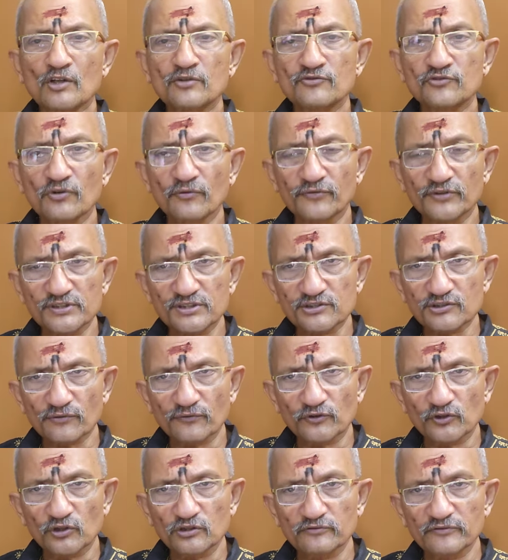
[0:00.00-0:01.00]
So first
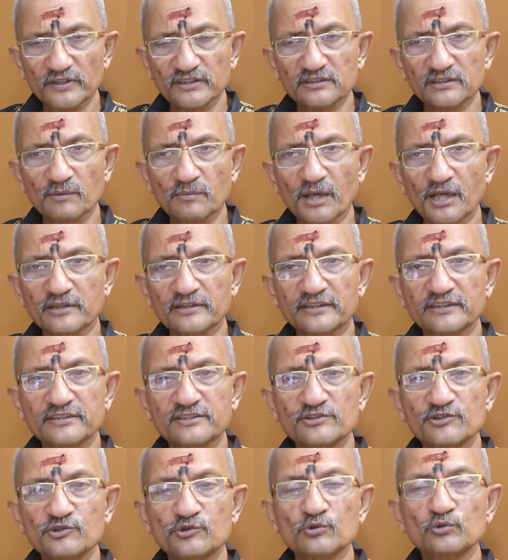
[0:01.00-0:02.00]
of all, when the market
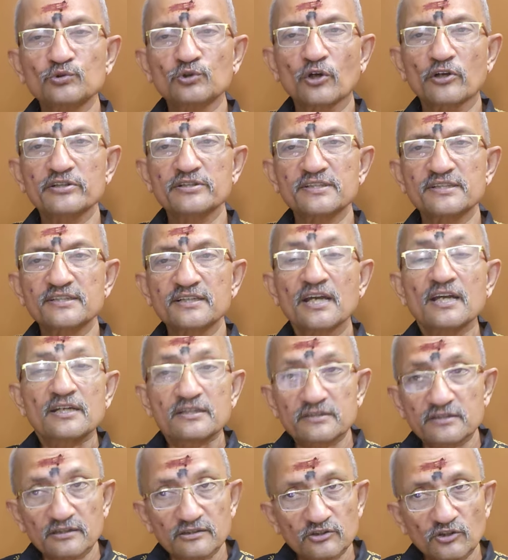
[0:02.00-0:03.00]
is too noisy,
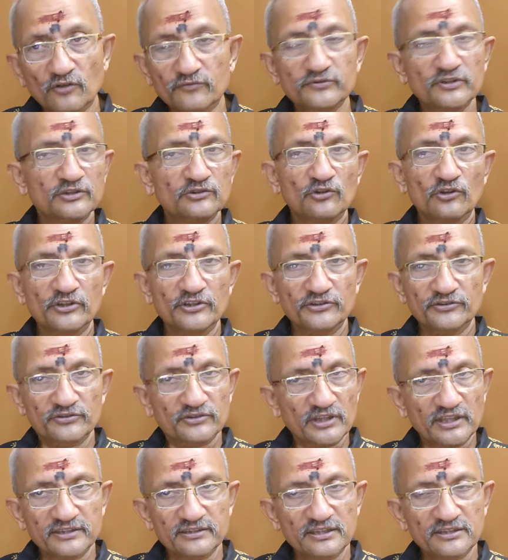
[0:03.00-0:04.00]
turn off the
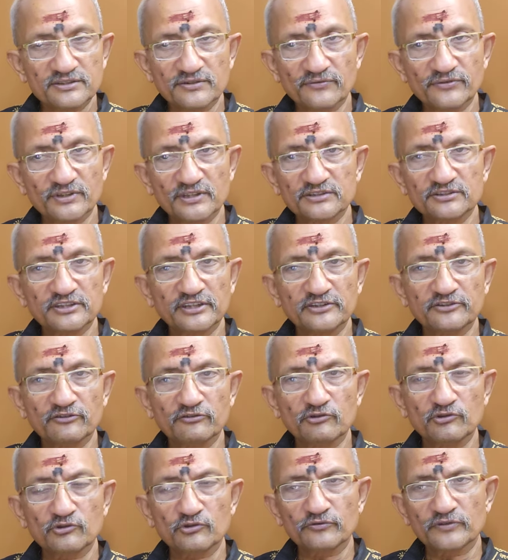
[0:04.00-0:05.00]
noise, right? That's the first thing you
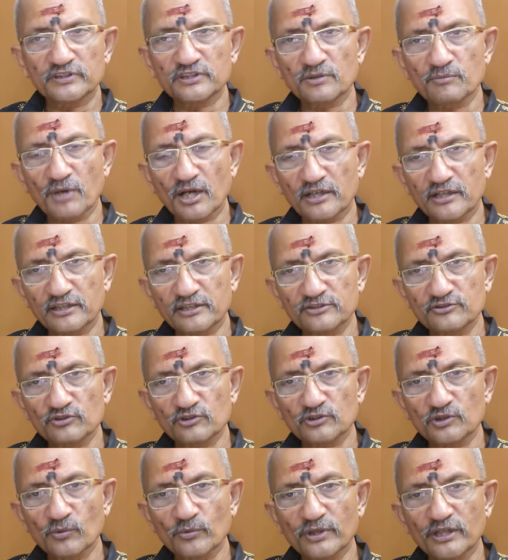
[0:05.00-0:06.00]
have to do. Whether the market is
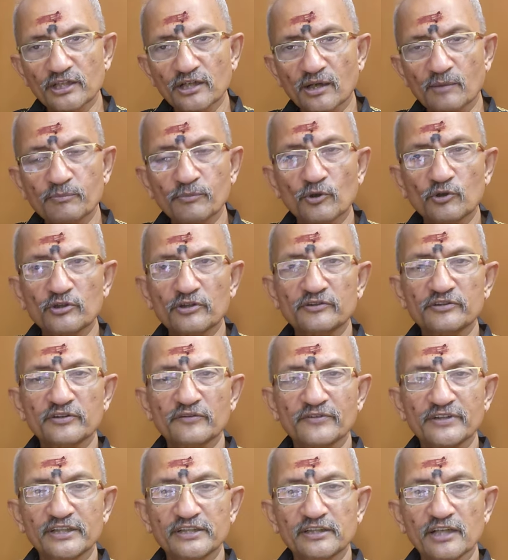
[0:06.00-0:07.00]
on the way up or on
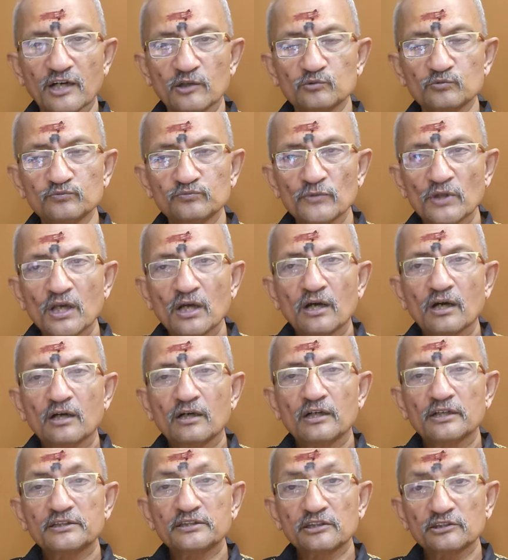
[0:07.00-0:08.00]
the way down,
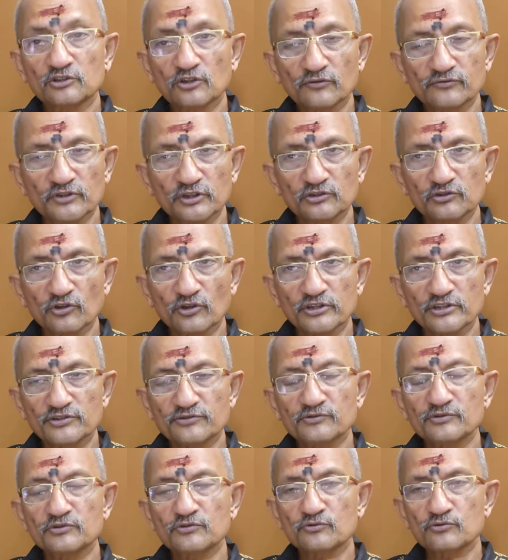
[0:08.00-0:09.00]
turn off the
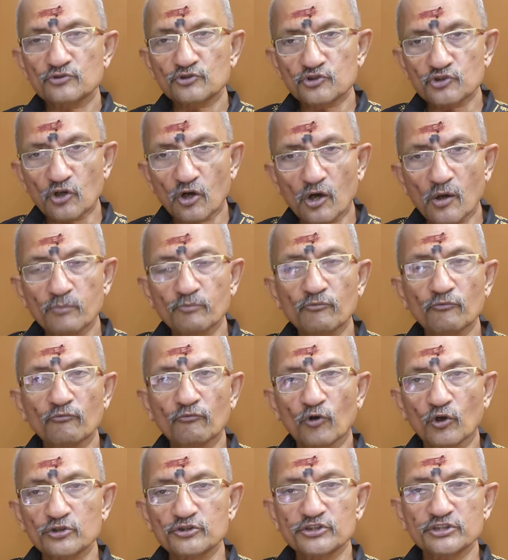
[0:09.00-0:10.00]
noise. Stop
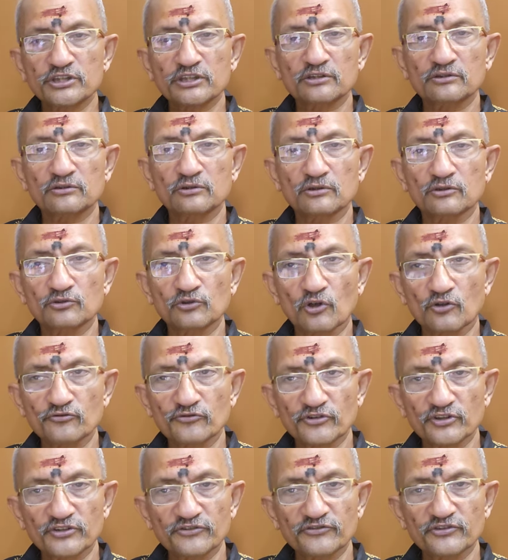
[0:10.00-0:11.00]
watching
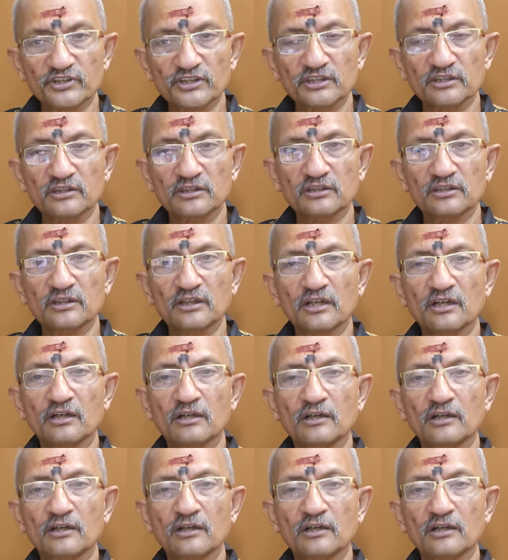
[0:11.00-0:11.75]
nonsensical